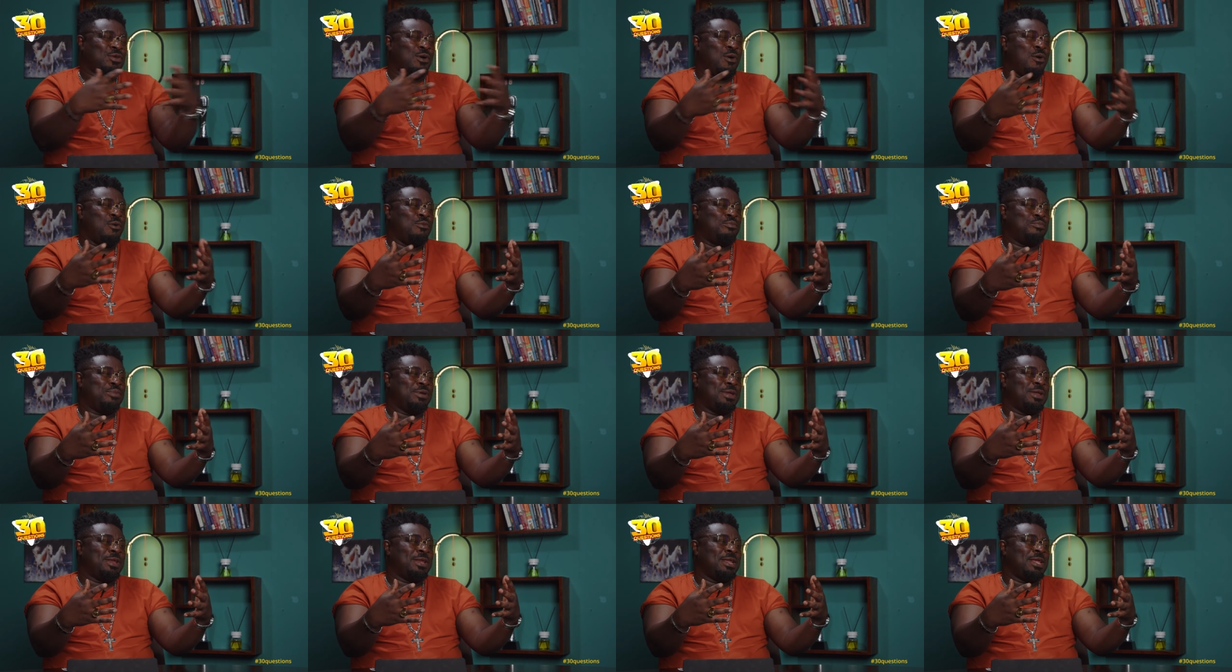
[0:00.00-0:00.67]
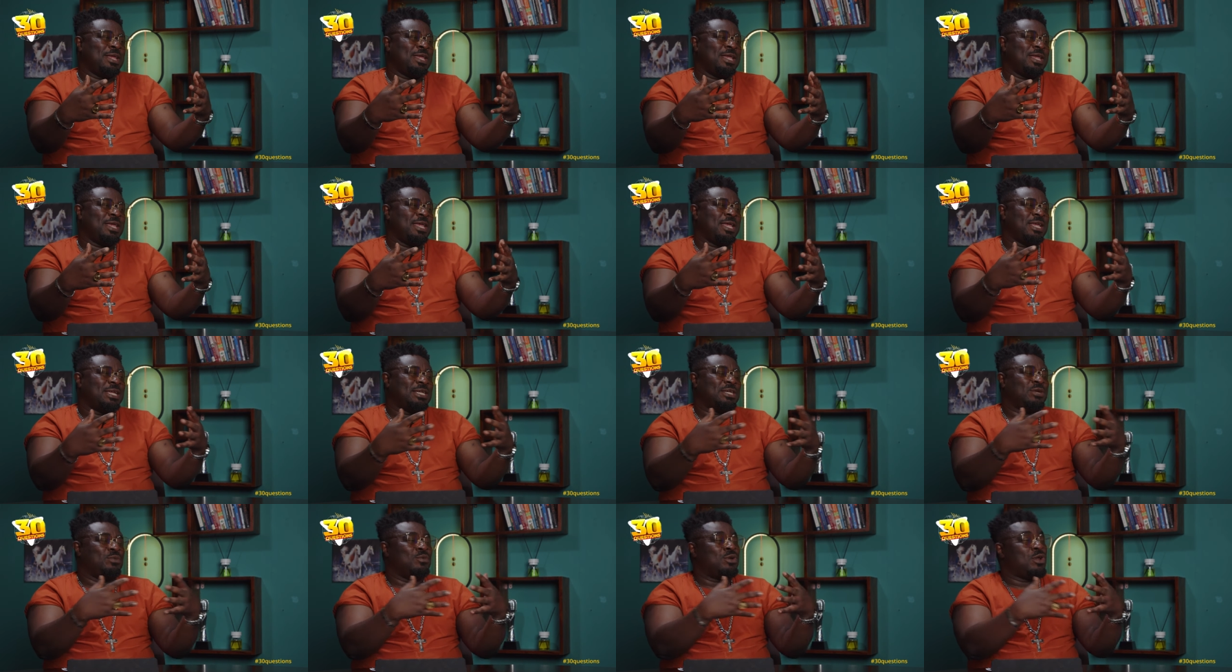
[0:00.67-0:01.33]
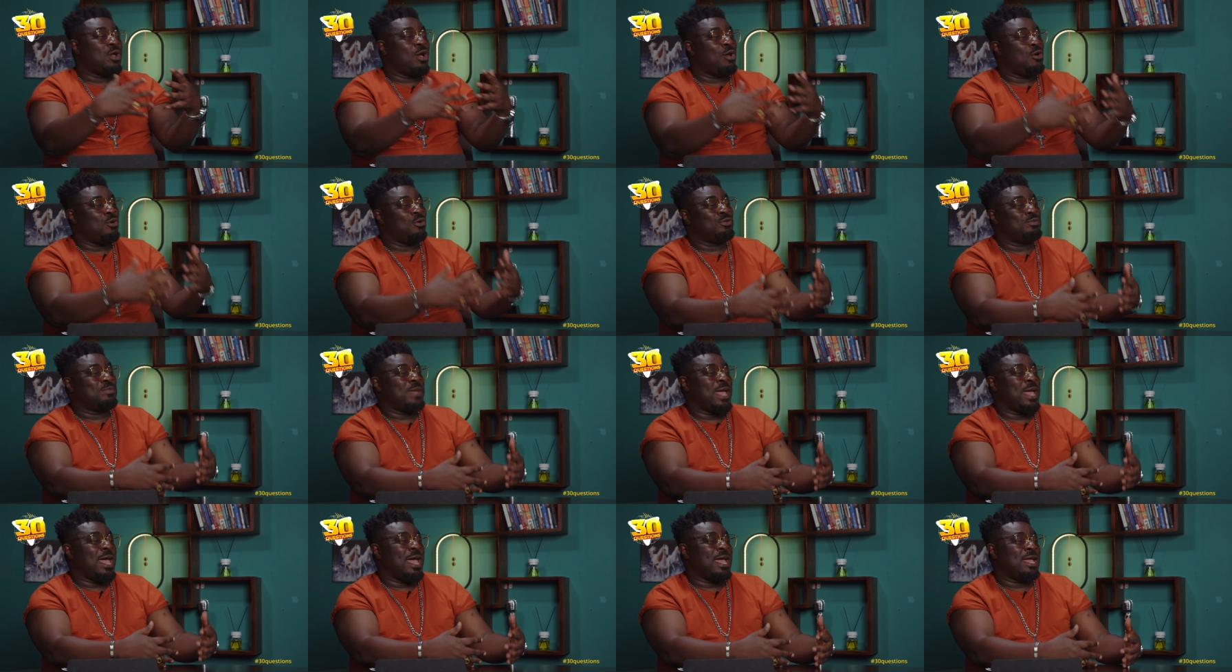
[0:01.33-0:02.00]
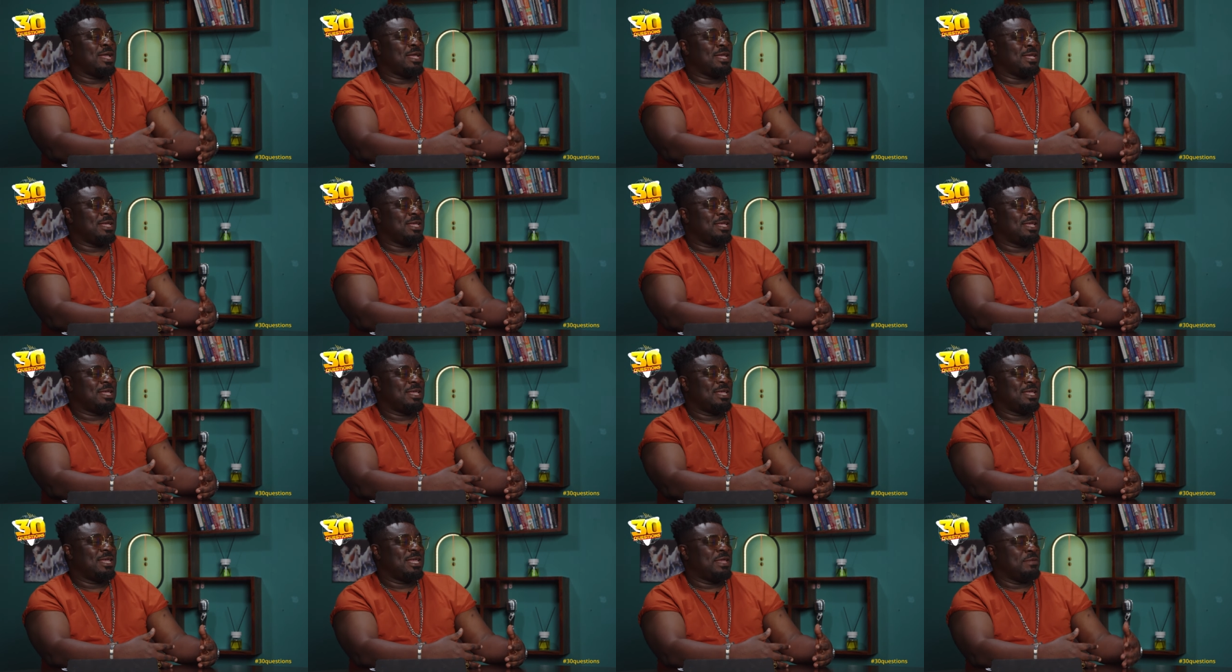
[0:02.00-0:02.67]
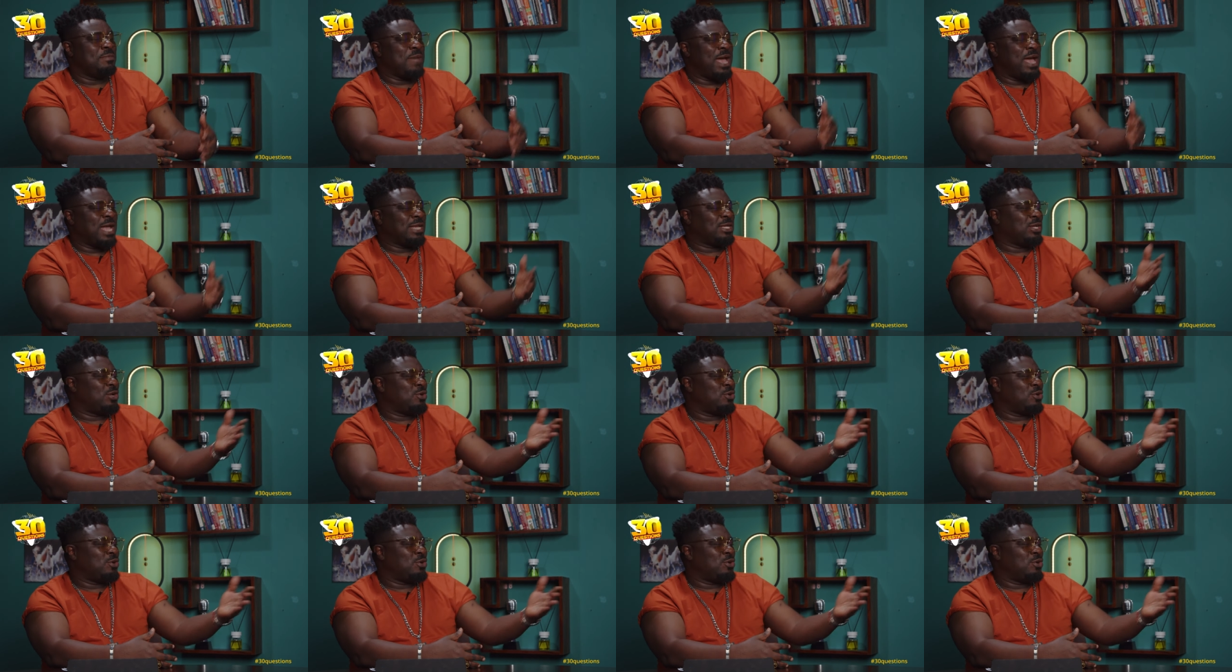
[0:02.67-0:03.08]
open. She will not hold back. Imagine